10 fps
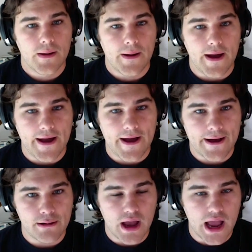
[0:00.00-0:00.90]

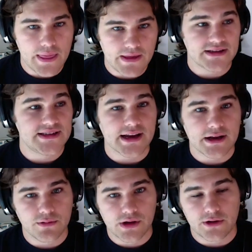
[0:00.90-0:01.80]
And then the
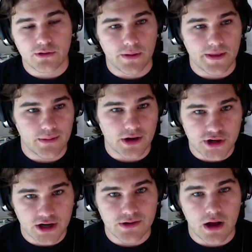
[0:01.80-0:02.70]
second really cool thing about
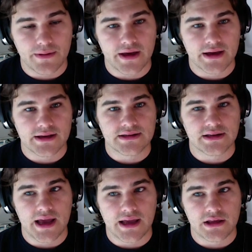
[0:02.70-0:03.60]
SharkSwap is
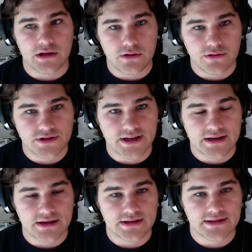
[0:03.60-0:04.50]
it
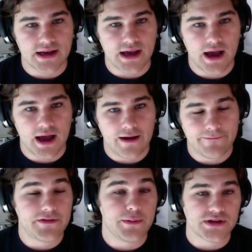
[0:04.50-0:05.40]
uses
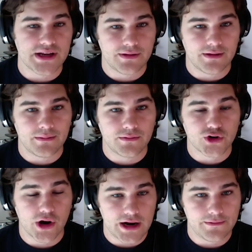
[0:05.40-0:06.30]
50% of the
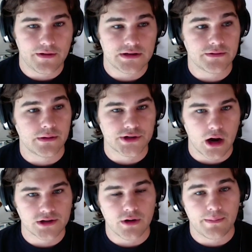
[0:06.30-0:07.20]
trading fees from
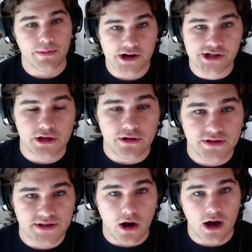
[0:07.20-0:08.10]
SharkSwap are actually
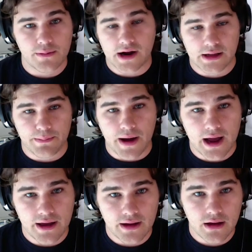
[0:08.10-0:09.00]
used to automatically
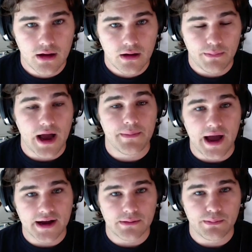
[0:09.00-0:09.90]
buy
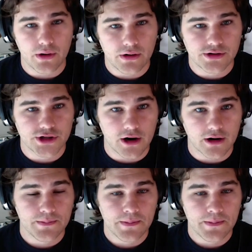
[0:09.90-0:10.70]
back and burn Shark.